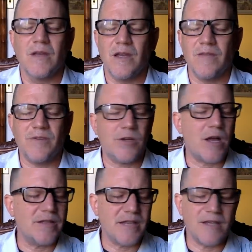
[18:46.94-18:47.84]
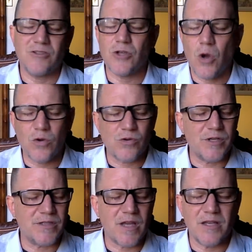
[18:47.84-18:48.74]
And for God's sake, don't
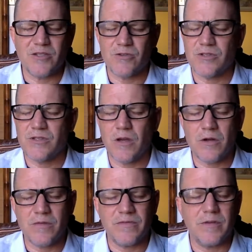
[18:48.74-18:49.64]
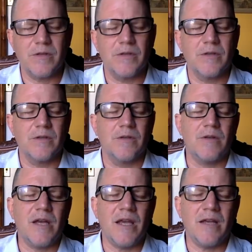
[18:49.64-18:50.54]
criticize yourself,
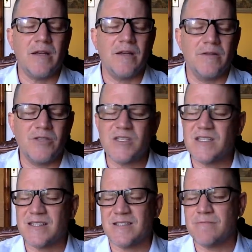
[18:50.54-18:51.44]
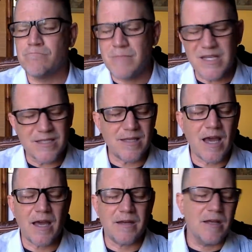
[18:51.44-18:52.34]
right? Just dismiss
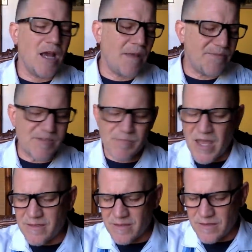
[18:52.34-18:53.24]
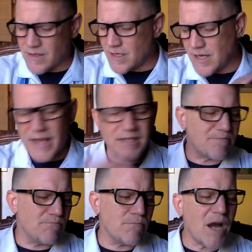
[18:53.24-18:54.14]
that and spend the next
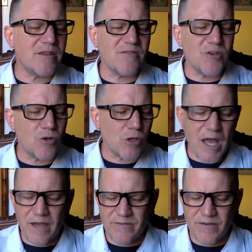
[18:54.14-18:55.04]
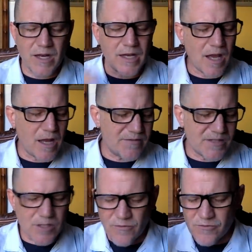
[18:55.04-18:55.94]
month of your life, and any kind of
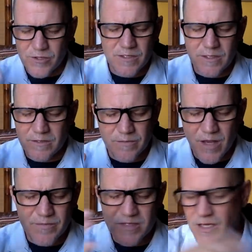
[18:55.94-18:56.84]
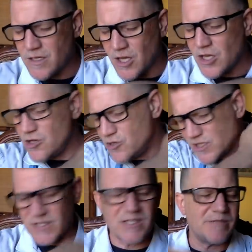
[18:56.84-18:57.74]
self-criticism comes in, you
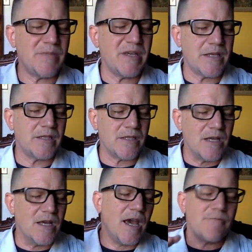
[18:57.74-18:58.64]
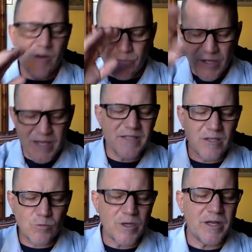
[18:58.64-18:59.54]
just dismiss it and replace
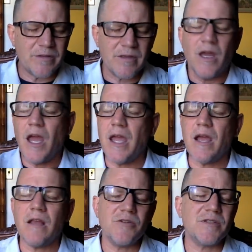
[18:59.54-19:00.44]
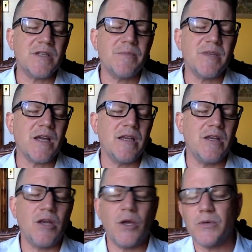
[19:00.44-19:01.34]
it with, hey, I learned something I
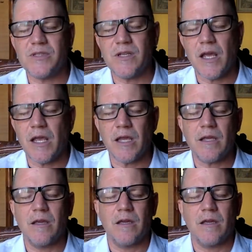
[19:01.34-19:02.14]
didn't know today.